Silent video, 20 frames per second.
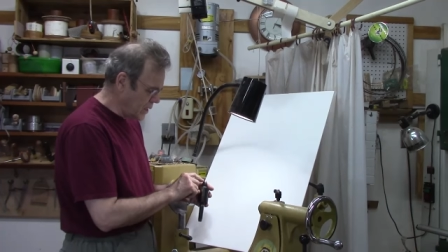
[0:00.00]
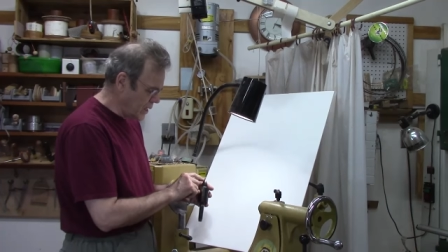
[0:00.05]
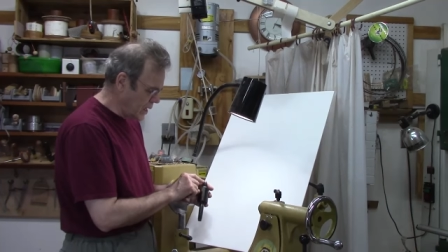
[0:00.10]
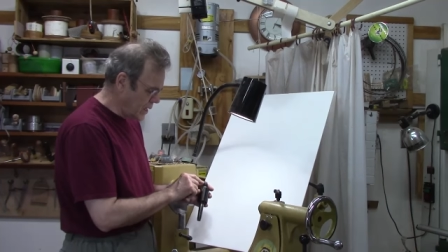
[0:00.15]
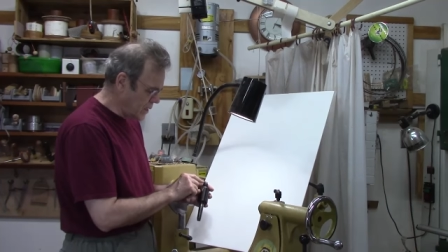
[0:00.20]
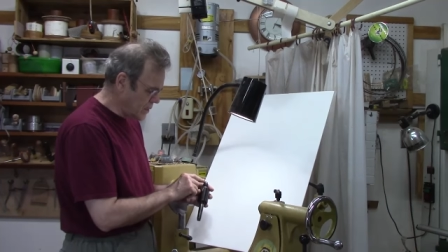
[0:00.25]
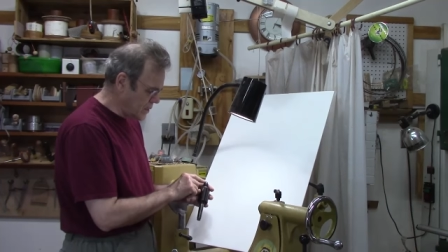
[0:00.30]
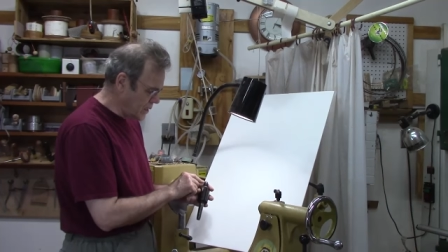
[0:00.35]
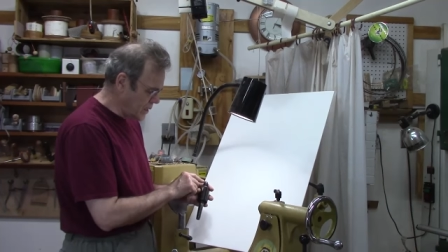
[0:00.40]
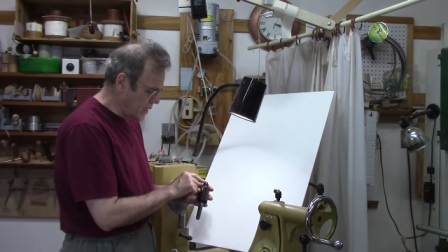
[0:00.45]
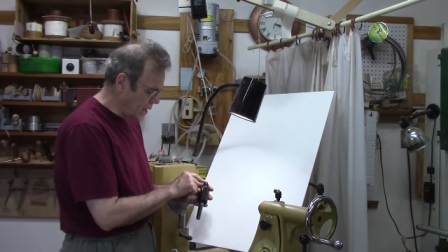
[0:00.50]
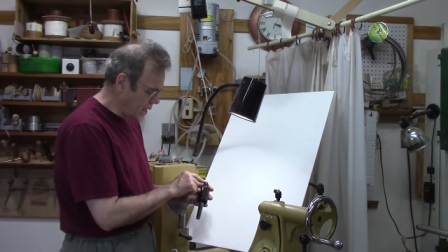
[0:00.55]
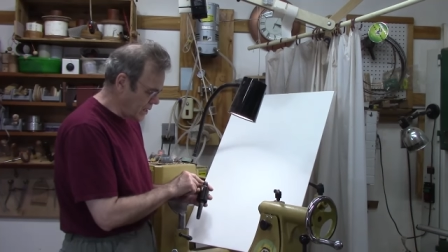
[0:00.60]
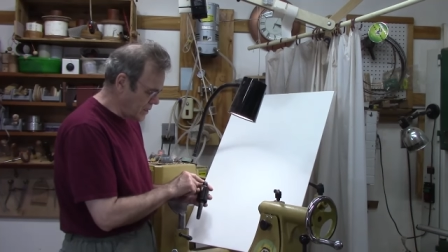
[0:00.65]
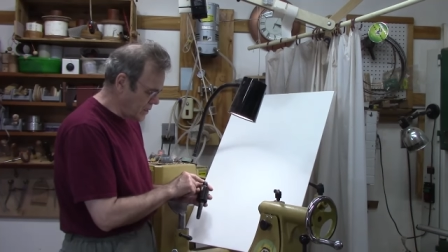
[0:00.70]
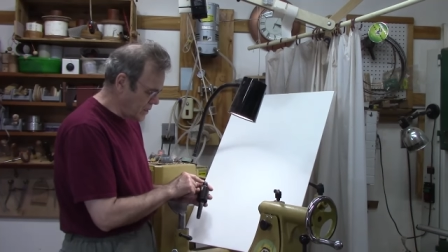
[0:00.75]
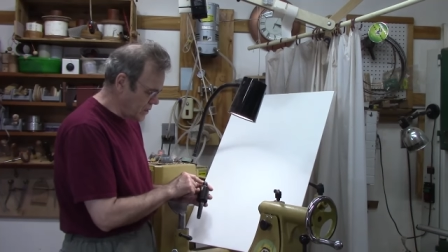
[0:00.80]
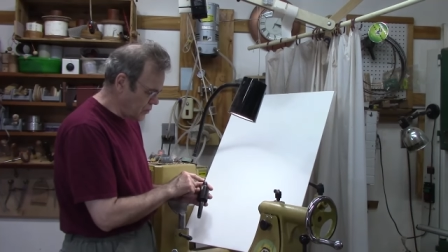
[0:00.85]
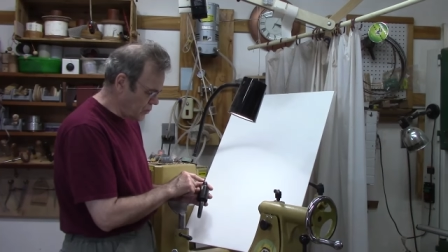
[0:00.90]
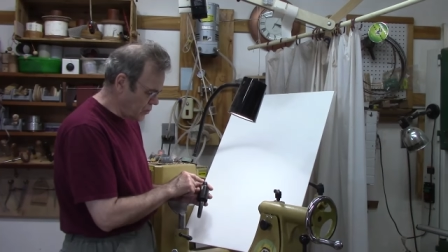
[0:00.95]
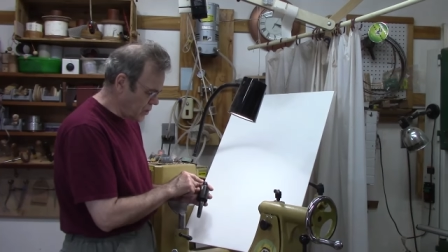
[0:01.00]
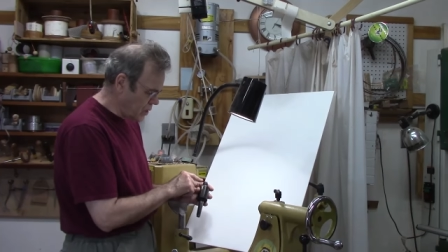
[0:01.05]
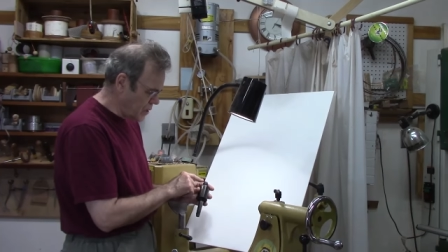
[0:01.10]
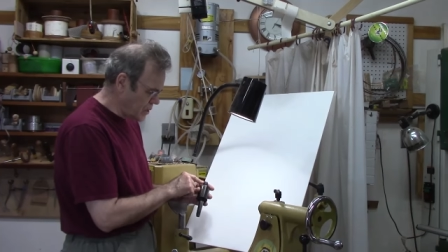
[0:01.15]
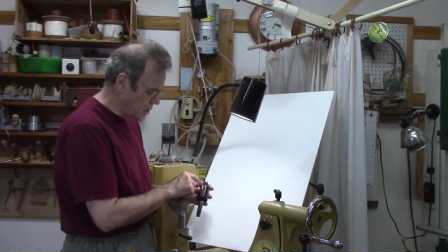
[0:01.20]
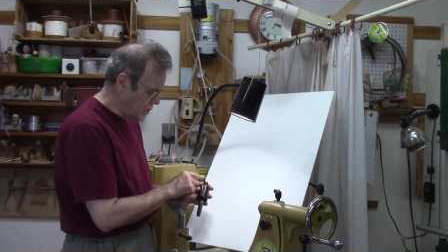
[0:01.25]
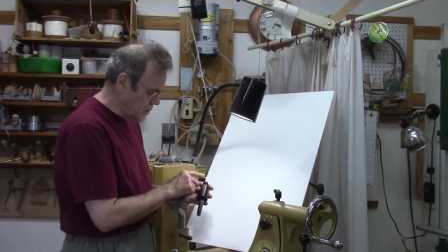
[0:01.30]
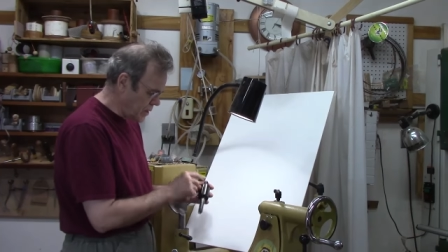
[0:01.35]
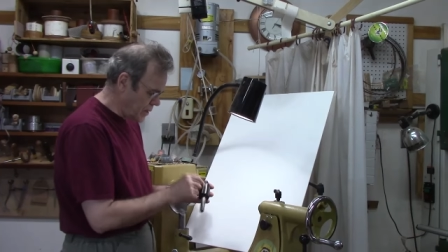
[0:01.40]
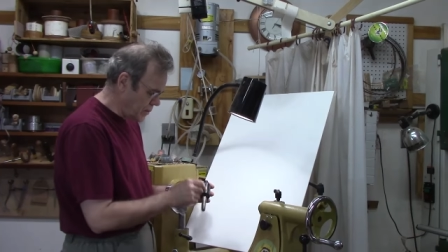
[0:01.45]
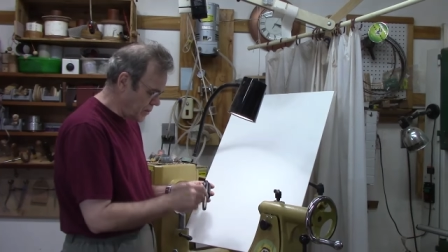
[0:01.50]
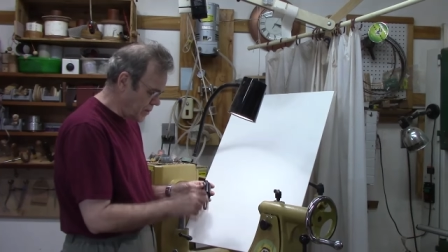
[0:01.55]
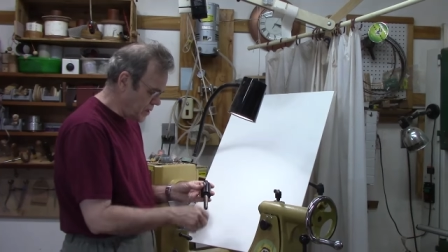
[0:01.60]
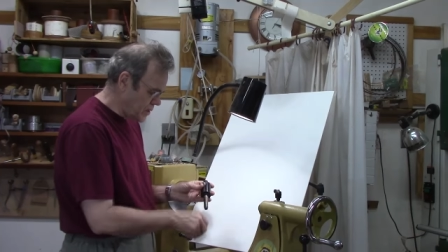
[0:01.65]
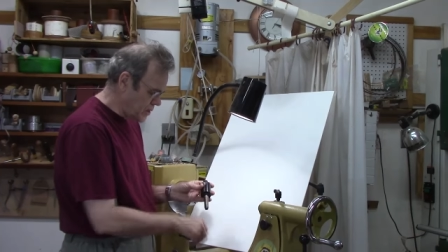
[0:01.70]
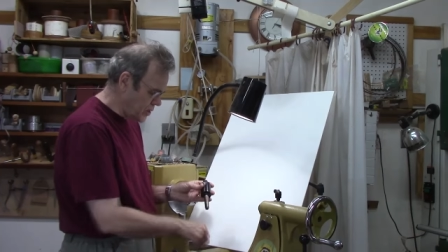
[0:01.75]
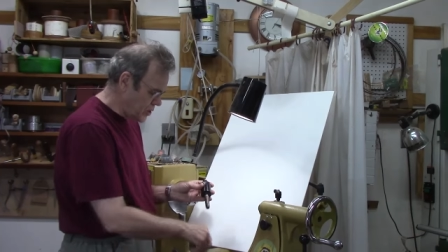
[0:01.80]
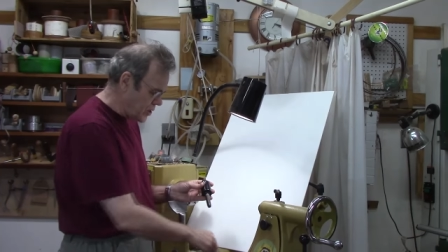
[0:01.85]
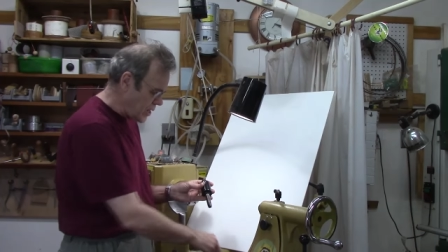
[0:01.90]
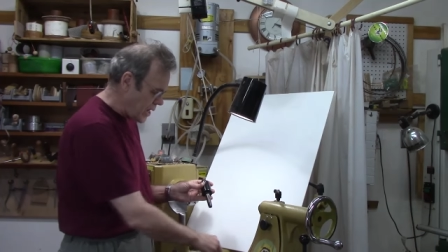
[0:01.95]
oxidizes, rusts, something.
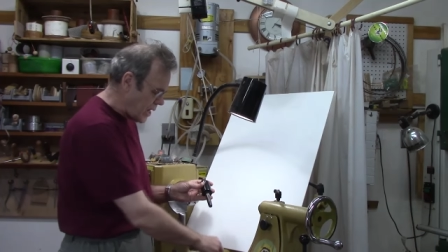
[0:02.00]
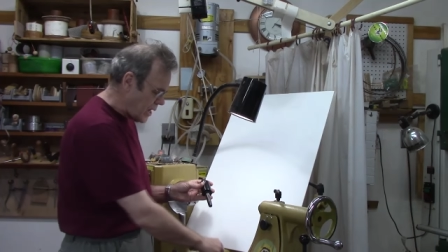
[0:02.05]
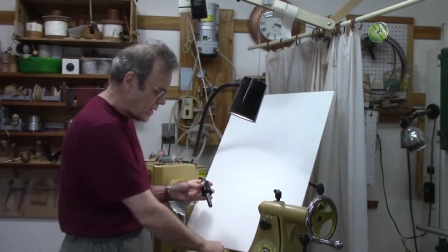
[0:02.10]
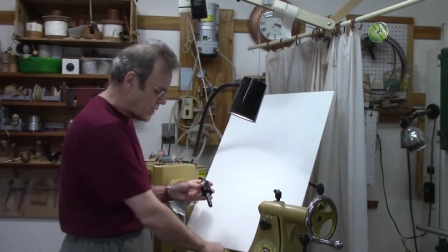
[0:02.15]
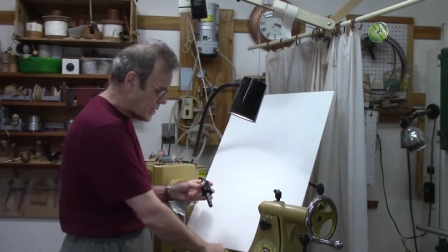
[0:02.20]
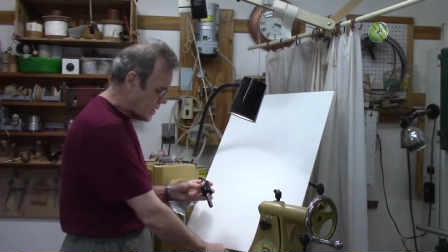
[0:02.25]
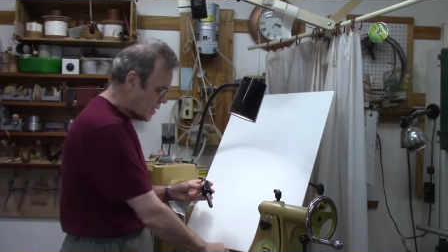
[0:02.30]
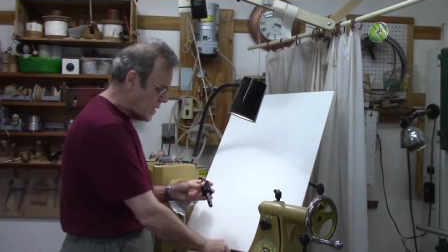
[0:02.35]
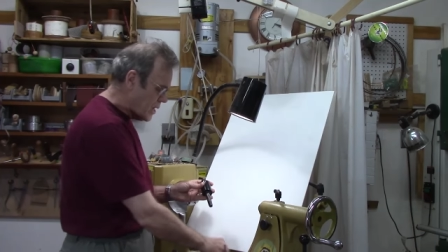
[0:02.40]
It's a challenge.